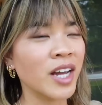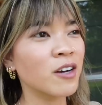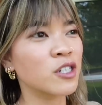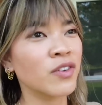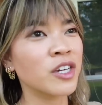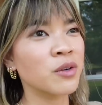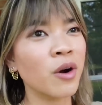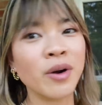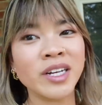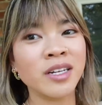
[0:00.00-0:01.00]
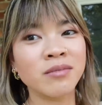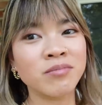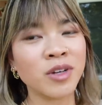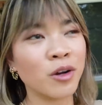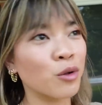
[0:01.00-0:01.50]
I don't know, it just felt like you were owning
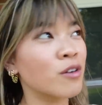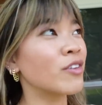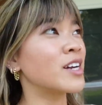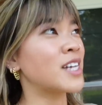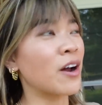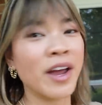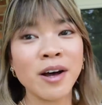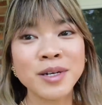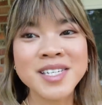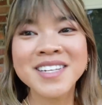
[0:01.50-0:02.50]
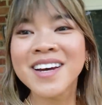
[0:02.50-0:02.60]
a glorified townhouse.